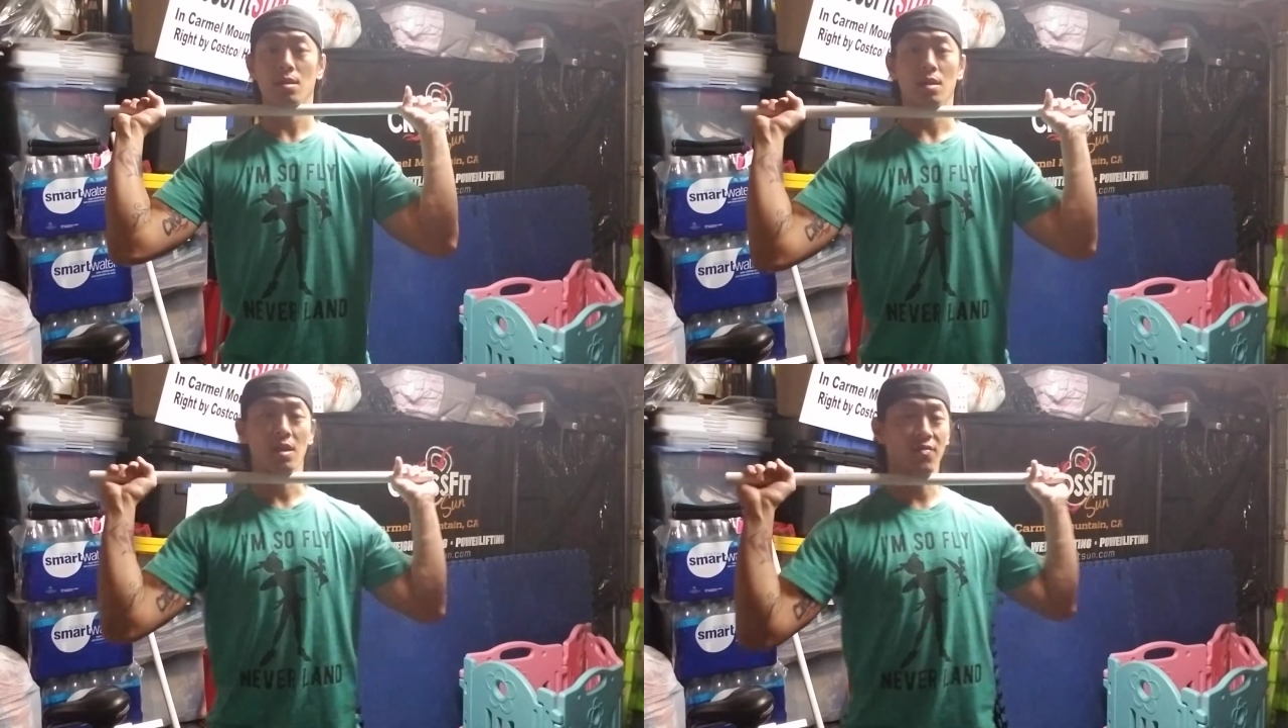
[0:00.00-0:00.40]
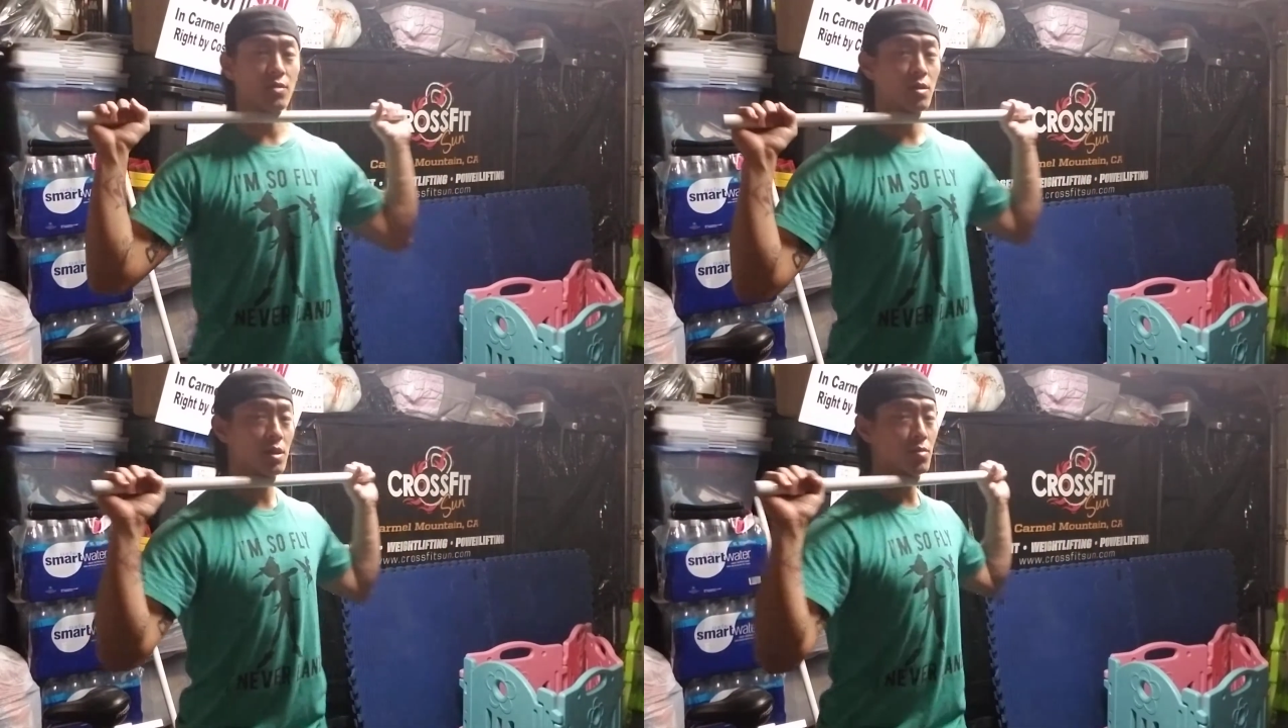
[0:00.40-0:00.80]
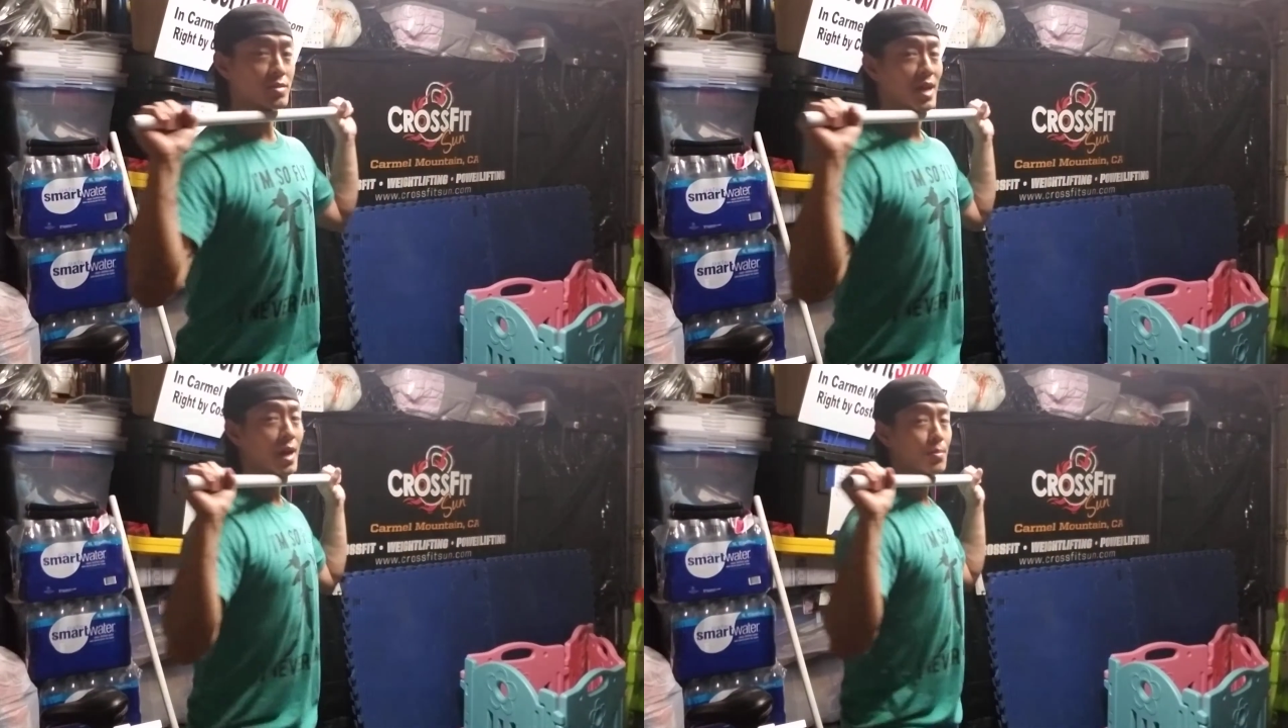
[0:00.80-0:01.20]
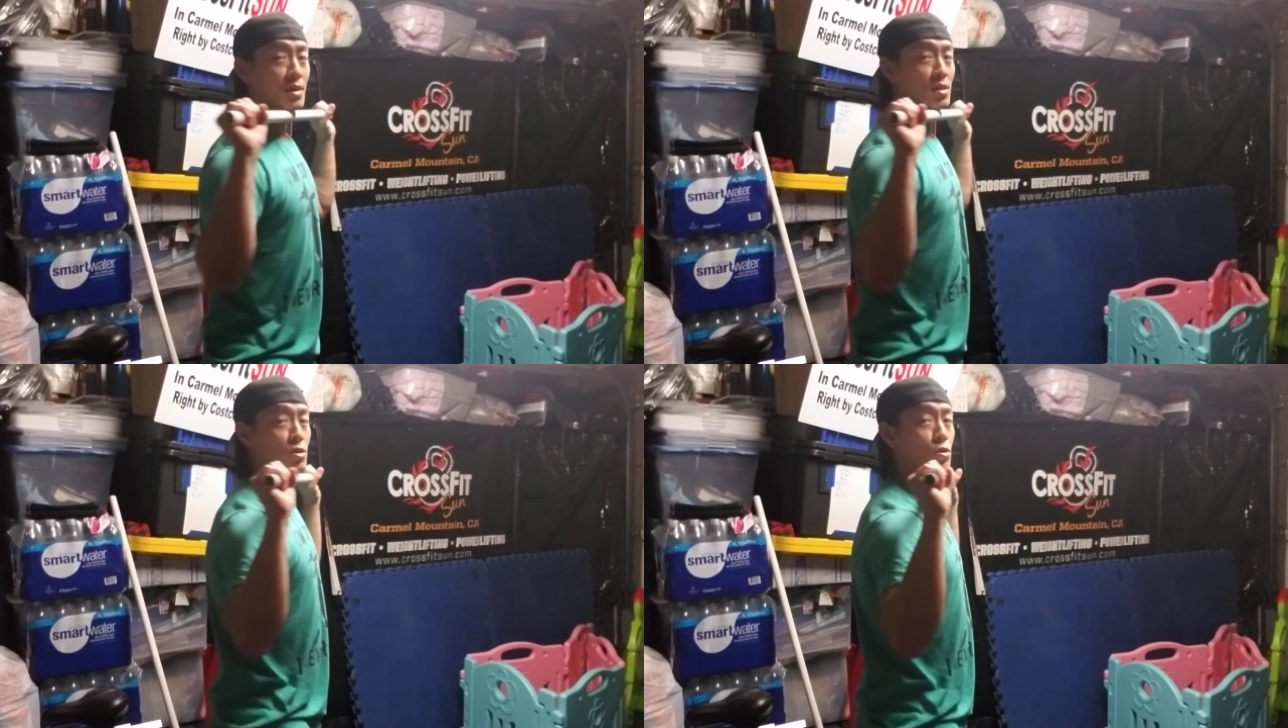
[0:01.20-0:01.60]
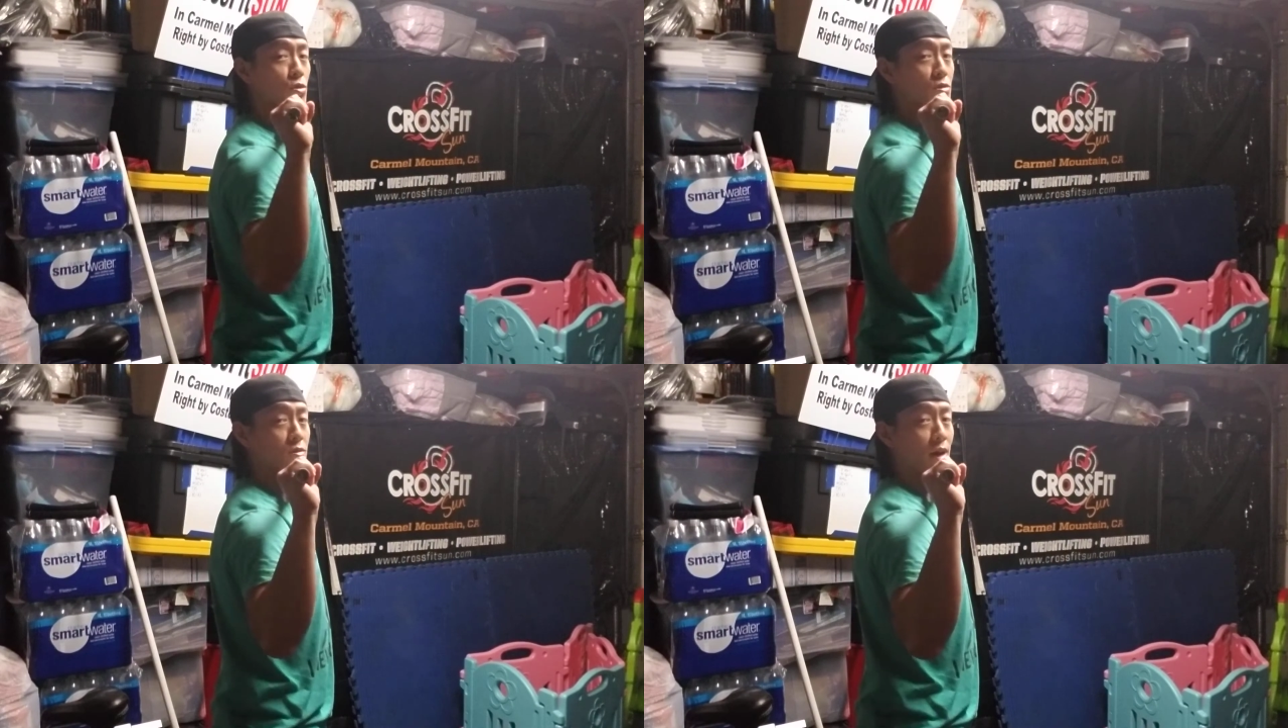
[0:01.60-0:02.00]
If you look, what's happening, the
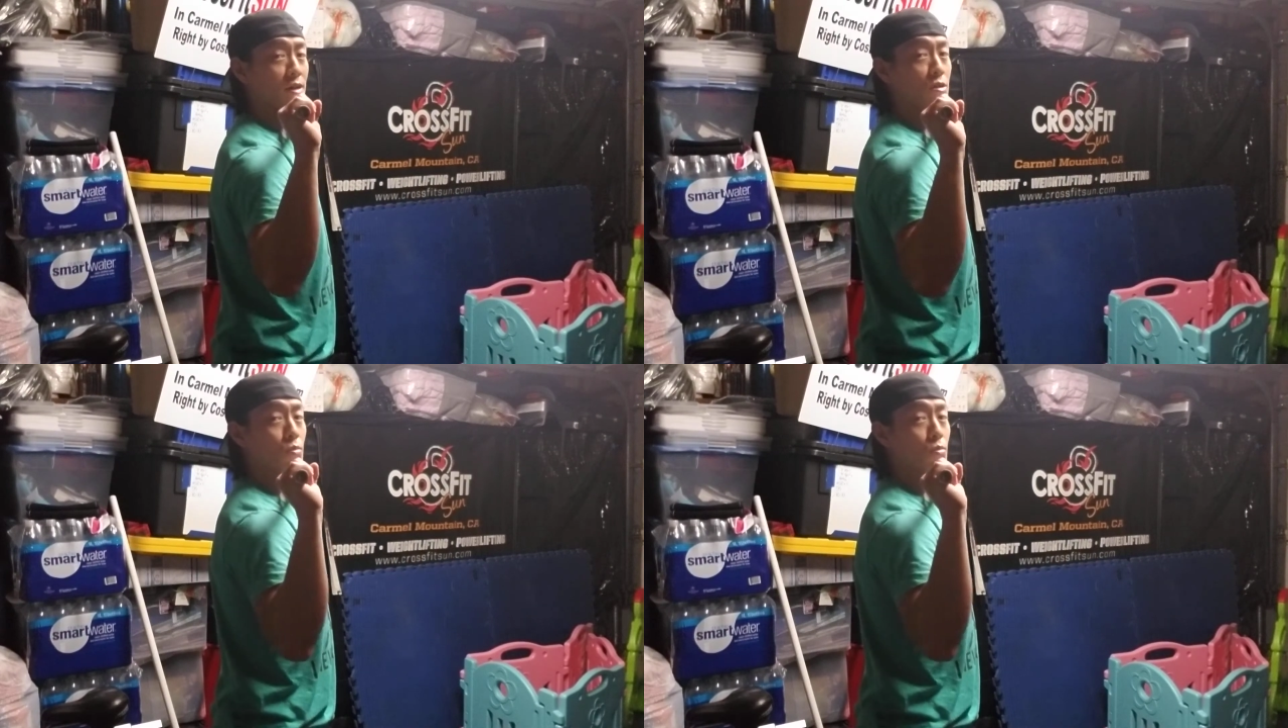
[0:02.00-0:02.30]
shoulders are actually